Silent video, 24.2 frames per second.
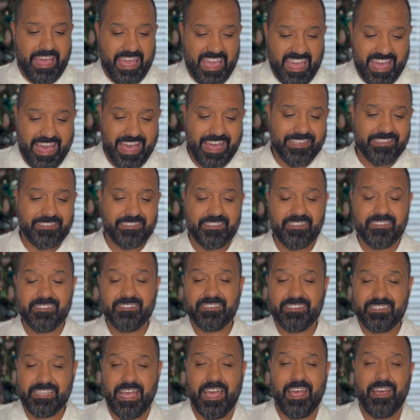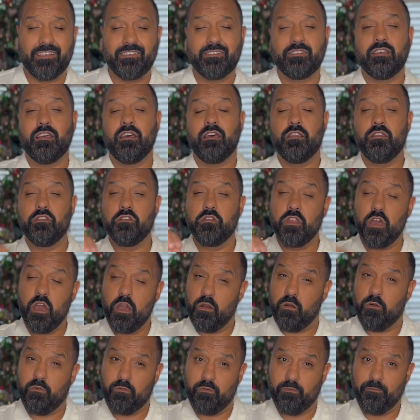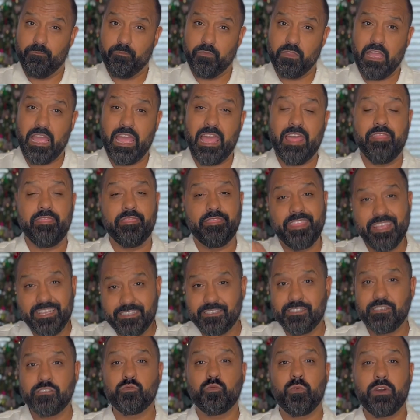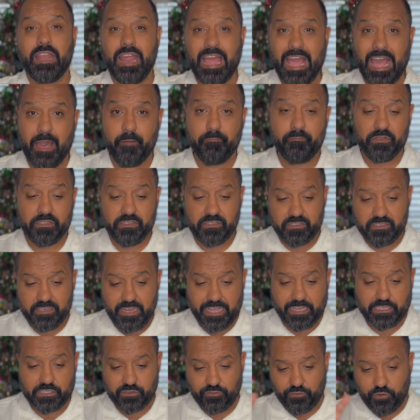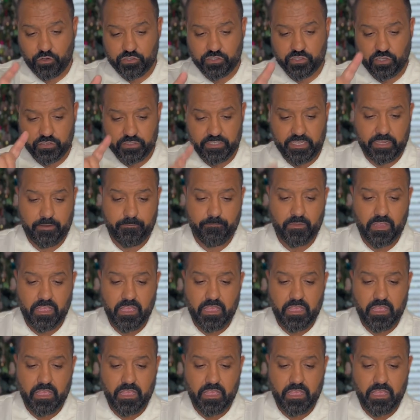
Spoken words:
Ahaz says no. And this is what happens next. Verse 13,